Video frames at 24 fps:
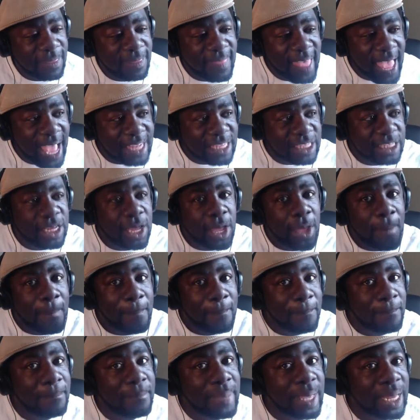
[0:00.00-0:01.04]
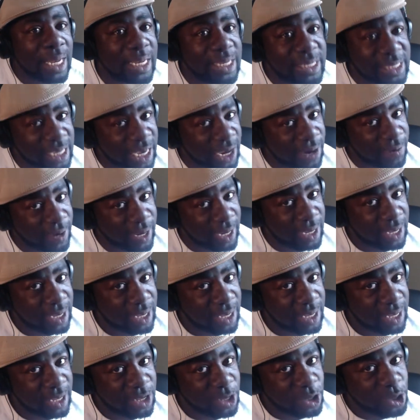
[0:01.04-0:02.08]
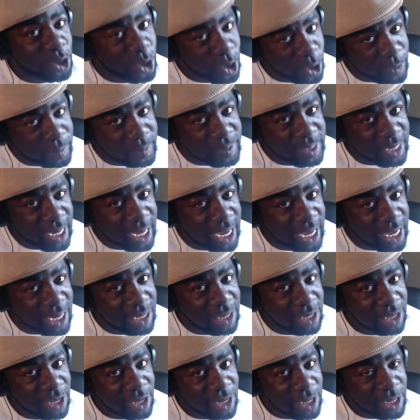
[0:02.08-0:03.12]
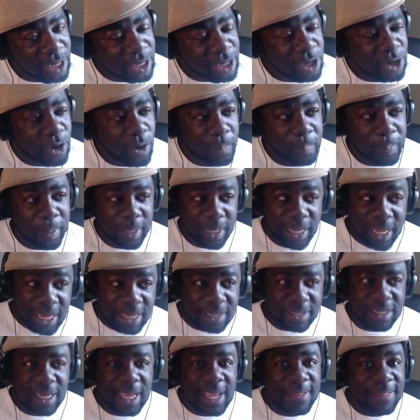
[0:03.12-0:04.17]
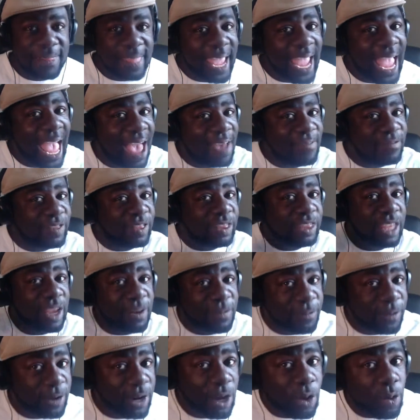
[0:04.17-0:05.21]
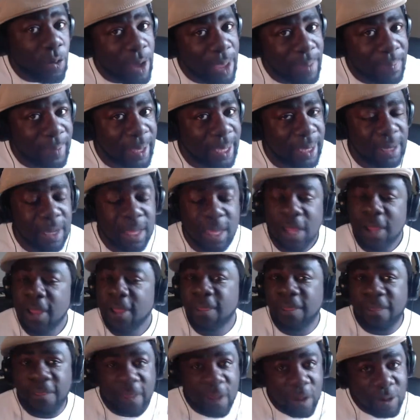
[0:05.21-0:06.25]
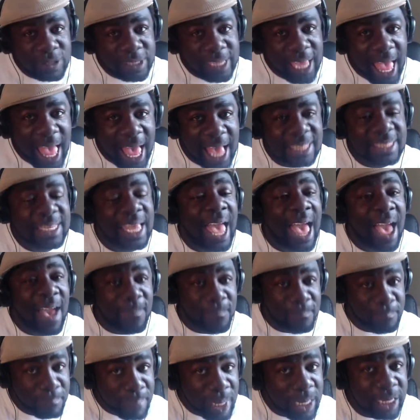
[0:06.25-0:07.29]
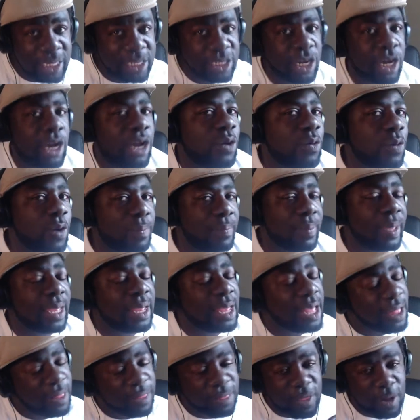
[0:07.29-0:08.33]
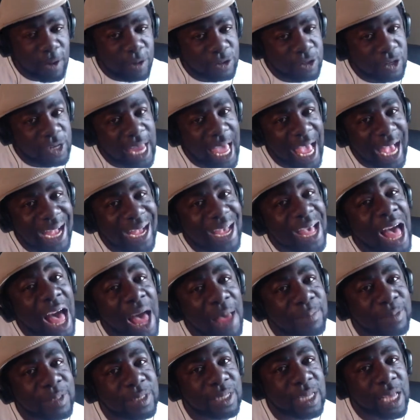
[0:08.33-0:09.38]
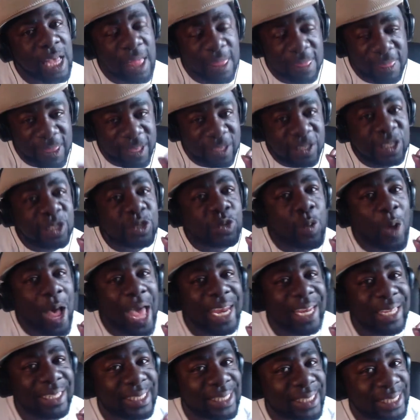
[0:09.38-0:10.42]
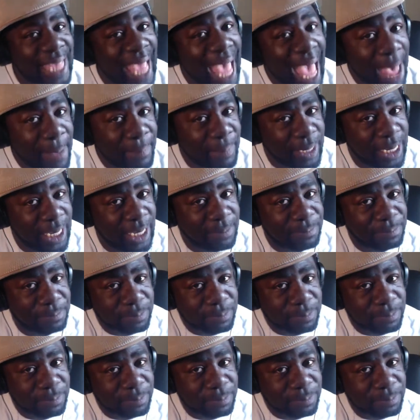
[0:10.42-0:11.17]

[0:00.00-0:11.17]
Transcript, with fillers: That's military. You know what I'm saying? You know, police, they have different equipment. Those guys have military equipment. Those are not cops. This is why this is happening.